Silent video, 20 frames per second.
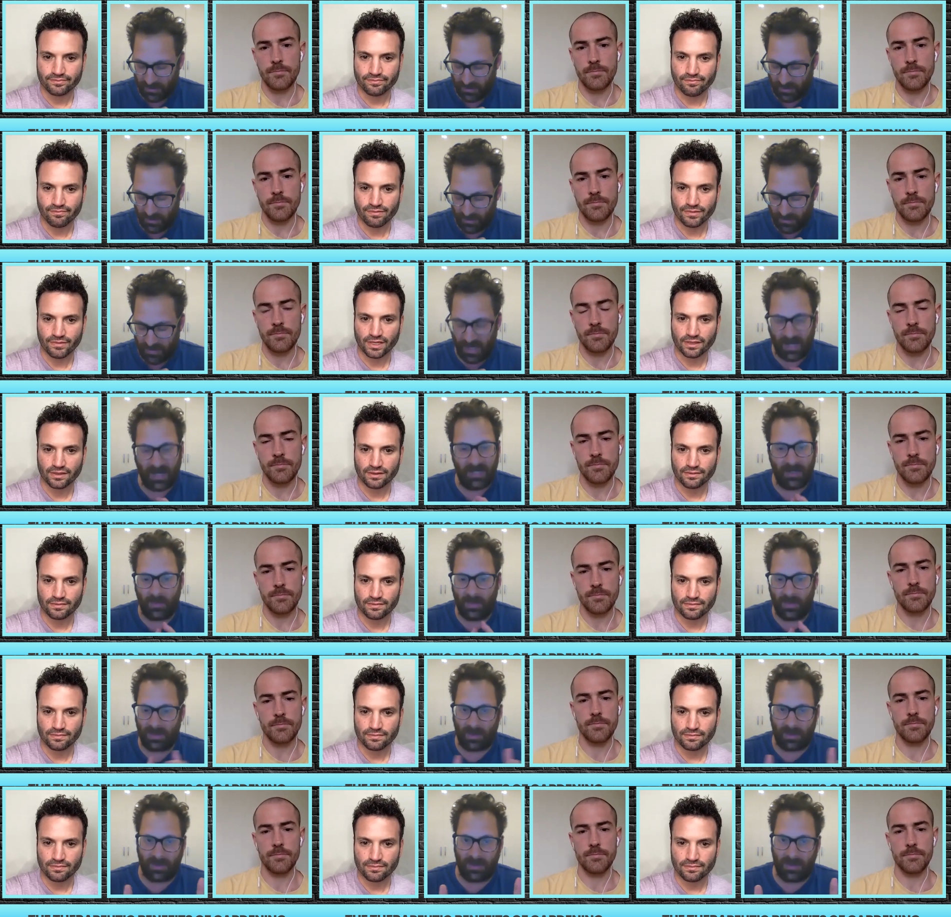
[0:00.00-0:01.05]
Speaker 1: of Gardening
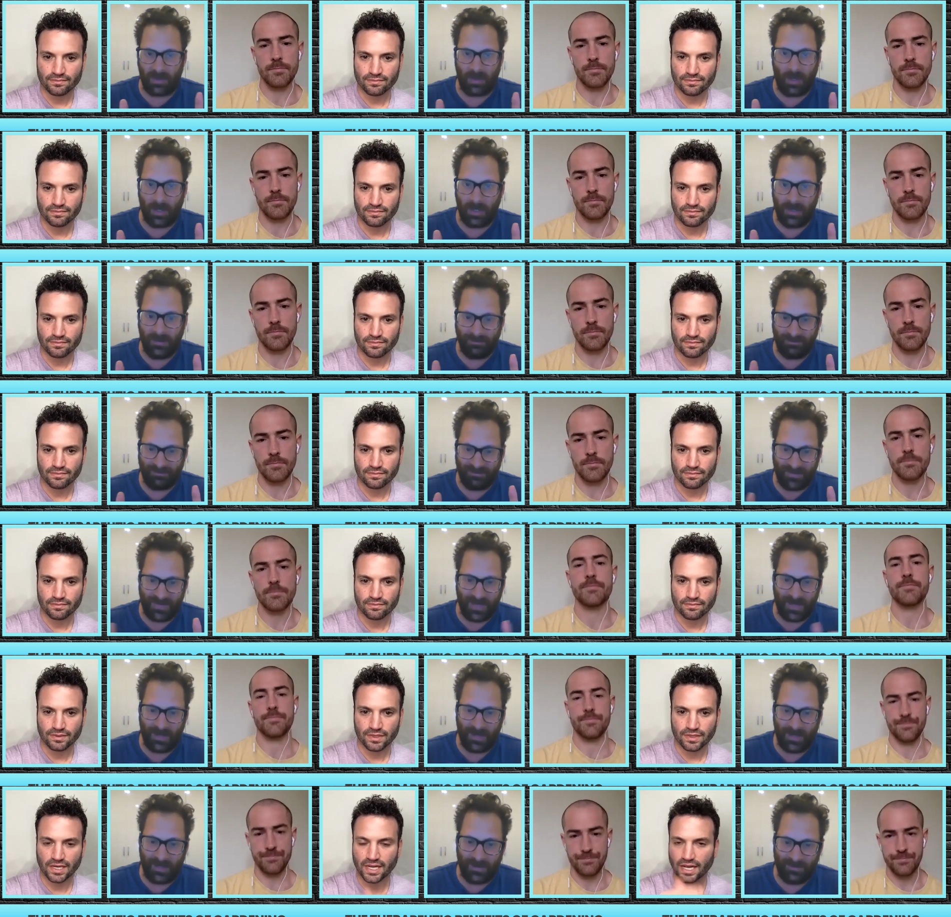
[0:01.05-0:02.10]
with Dr. Yotti."
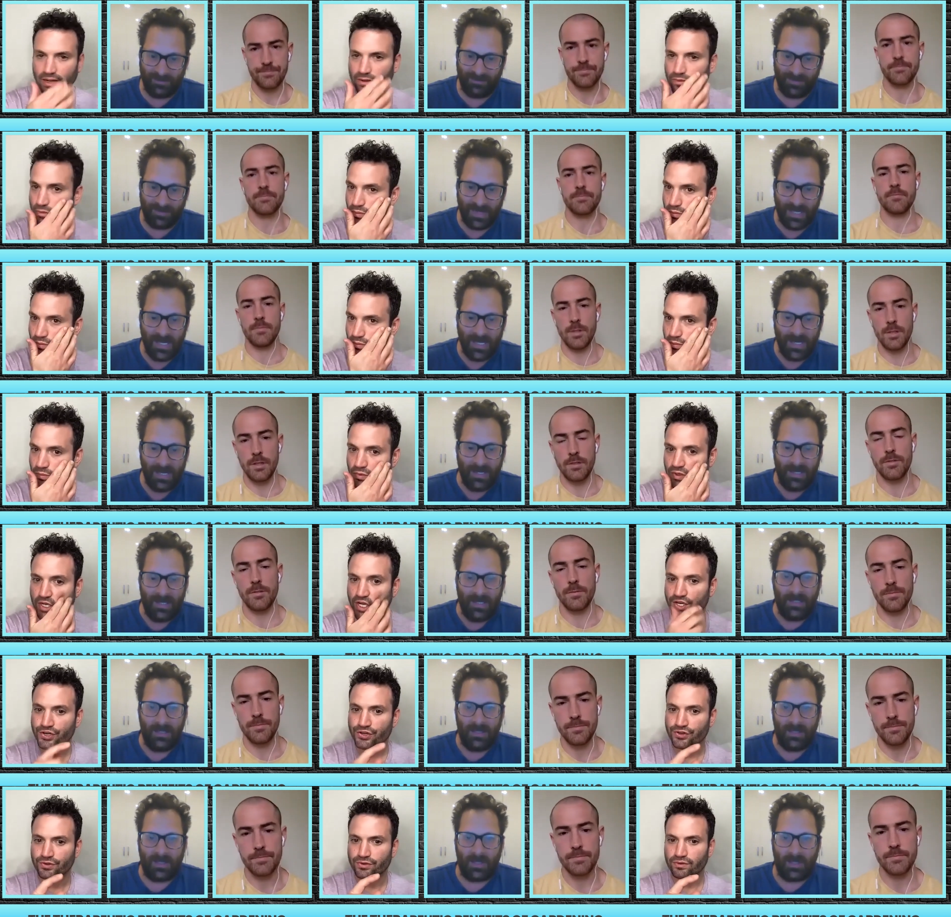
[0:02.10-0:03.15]
Um,
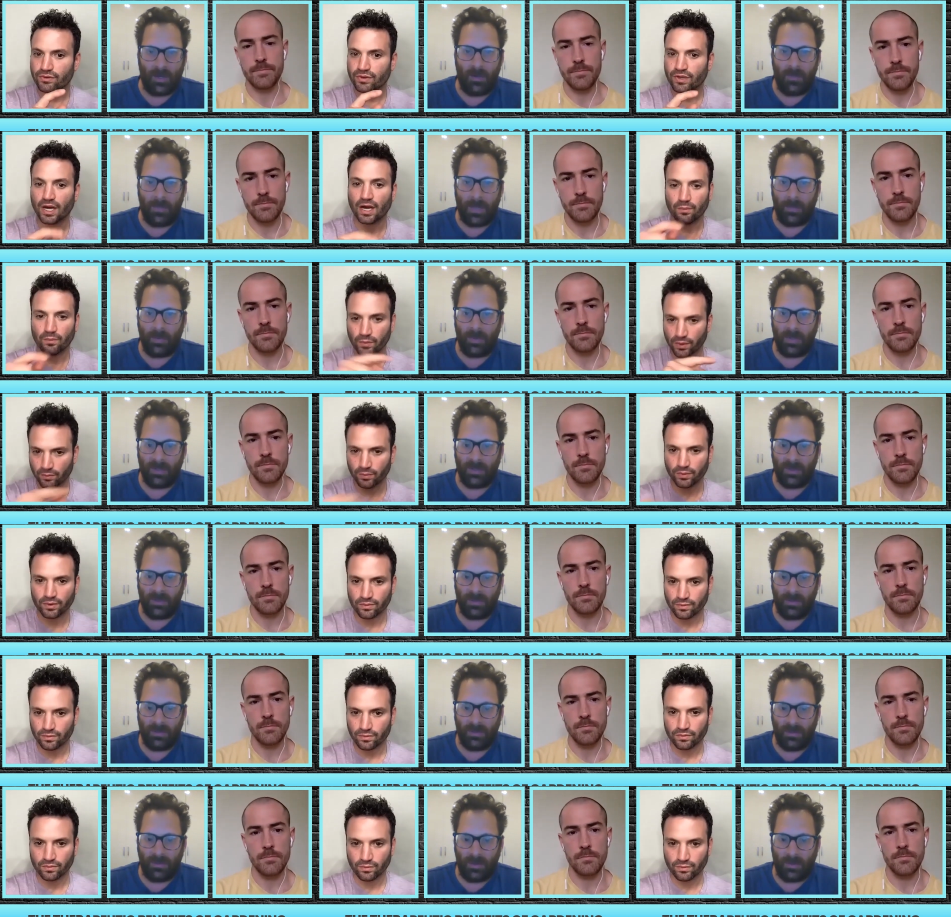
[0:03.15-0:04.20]
can
Speaker 2: you? So people can
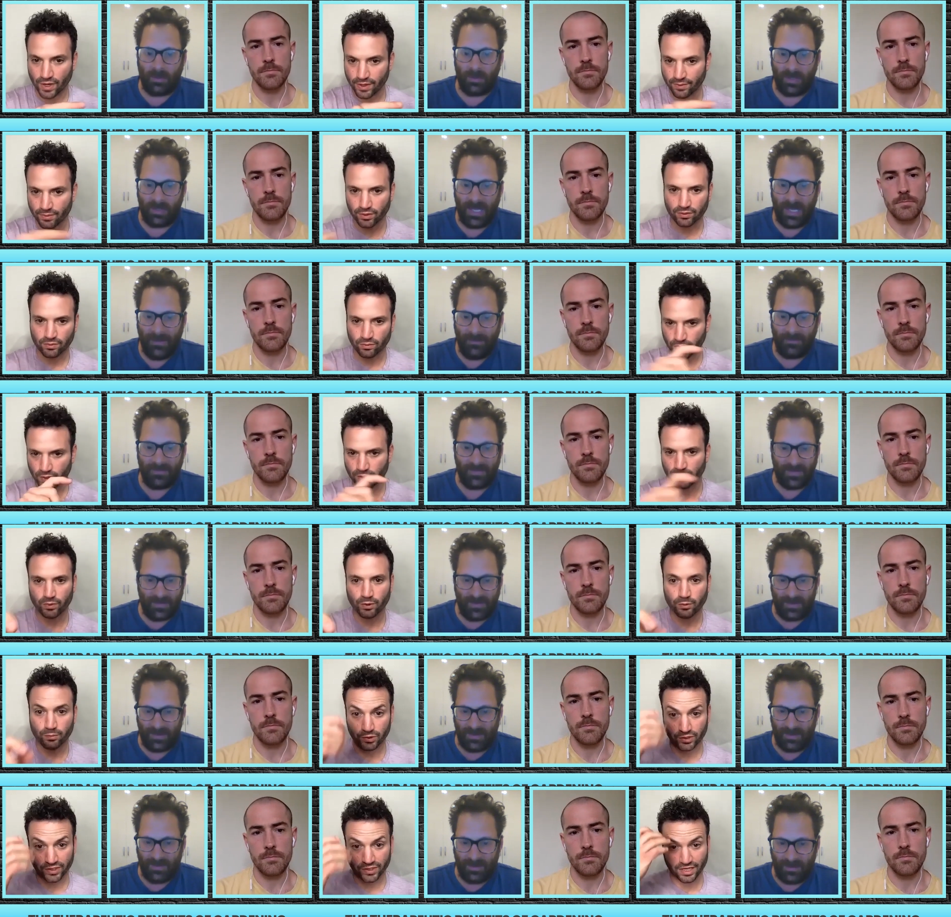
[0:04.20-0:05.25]
Google we, that.
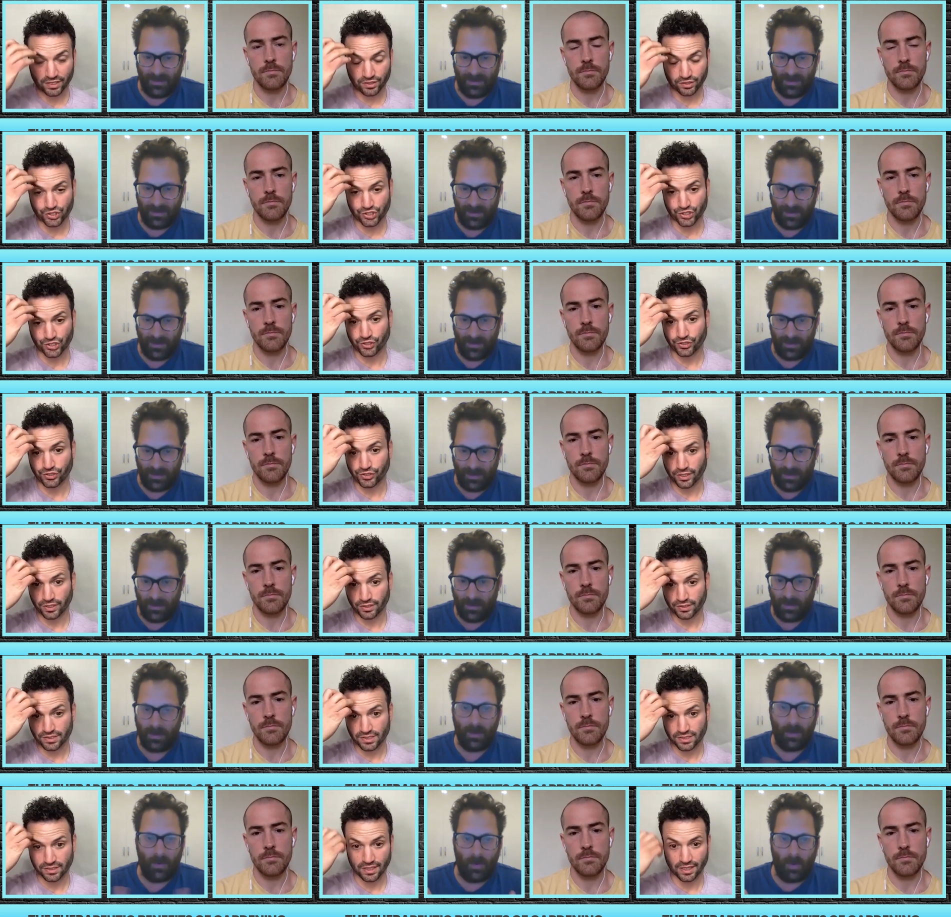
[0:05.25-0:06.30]
We'll put that in the show
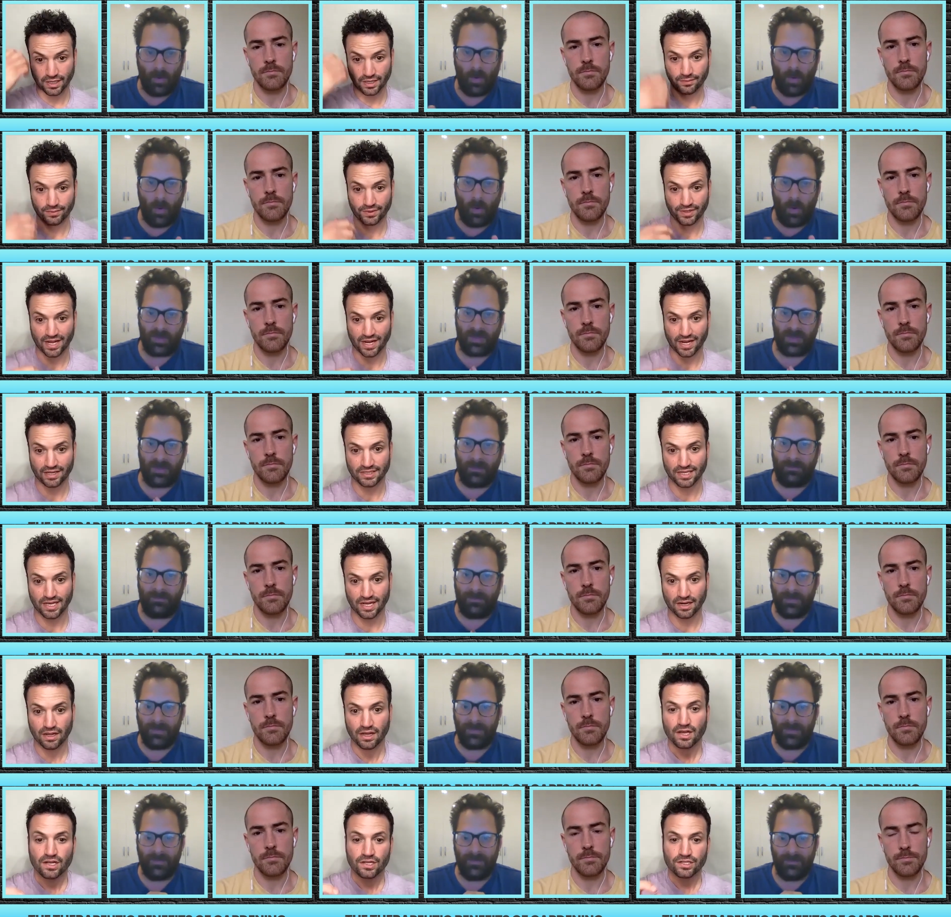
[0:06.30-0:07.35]
notes uh, without awesome.
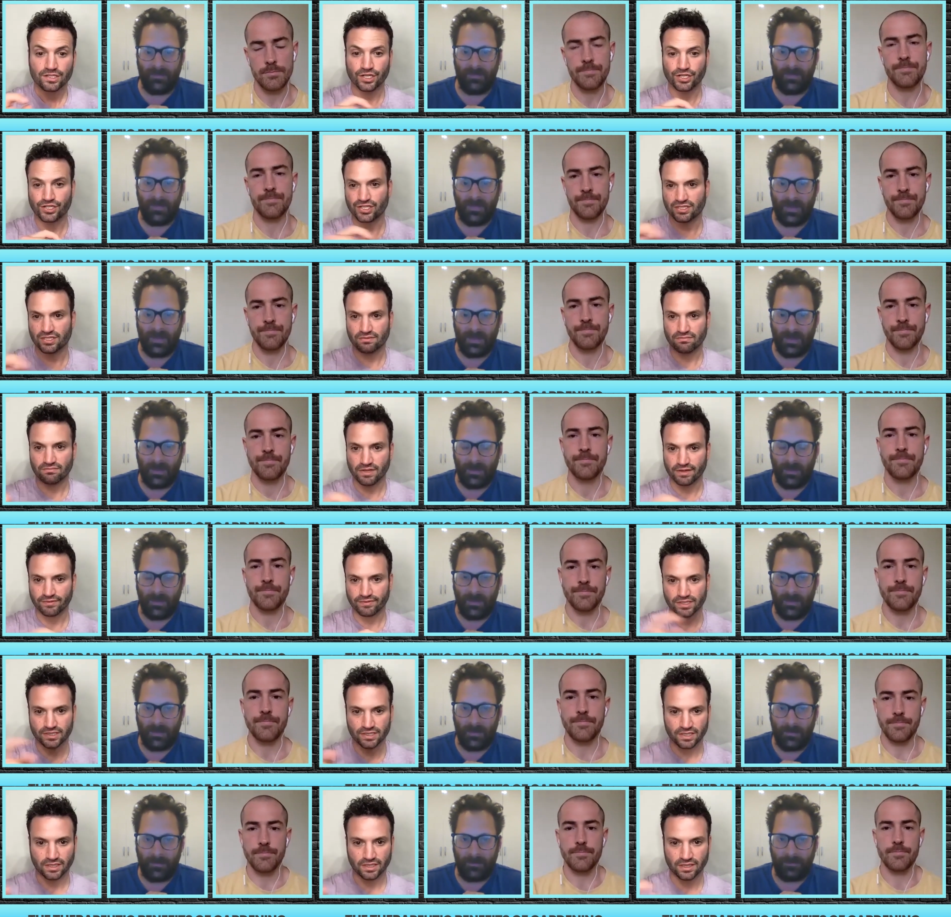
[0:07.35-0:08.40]
that. So just
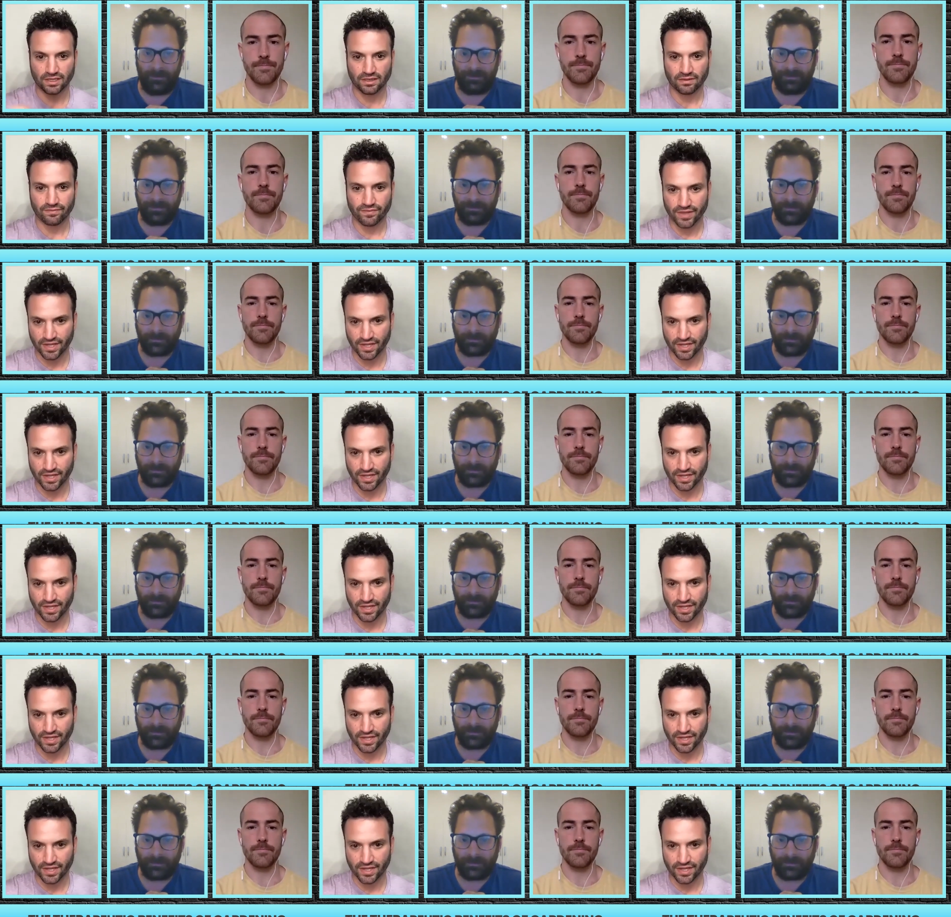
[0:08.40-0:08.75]
give us the,